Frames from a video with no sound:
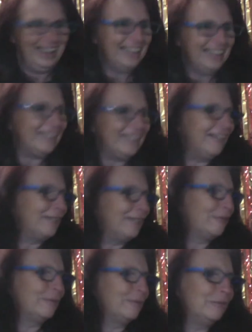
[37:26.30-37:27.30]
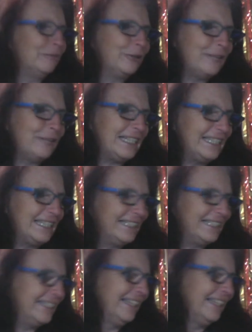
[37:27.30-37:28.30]
So I call them
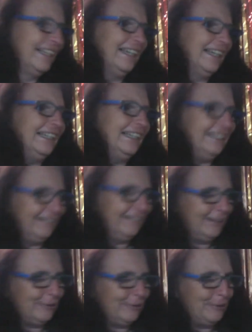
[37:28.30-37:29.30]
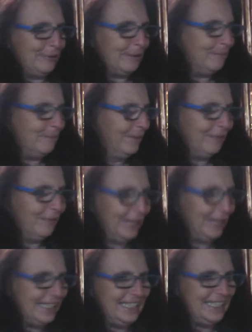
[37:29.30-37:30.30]
progressors. I don't call them
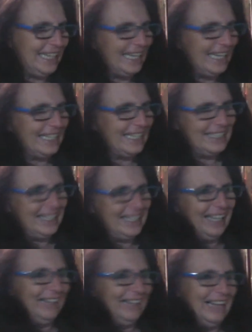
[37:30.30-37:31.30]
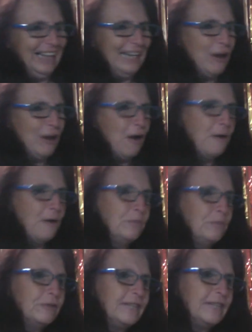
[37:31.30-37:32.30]
volunteers. Like
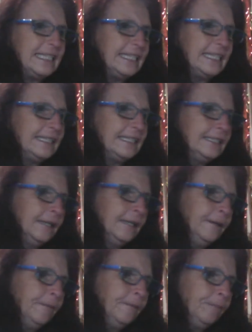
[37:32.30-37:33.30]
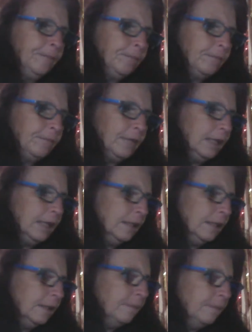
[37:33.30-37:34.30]
progressors.
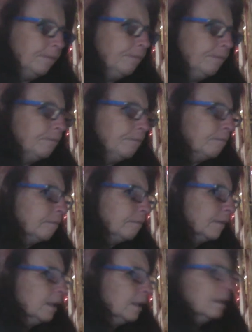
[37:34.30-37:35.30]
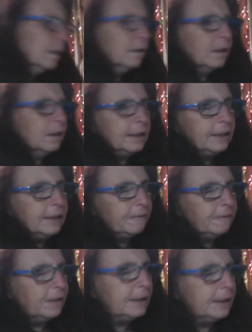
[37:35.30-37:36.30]
I did
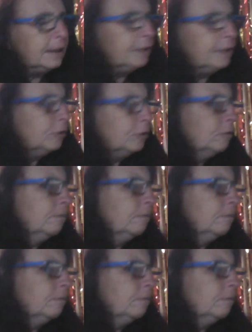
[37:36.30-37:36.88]
find a little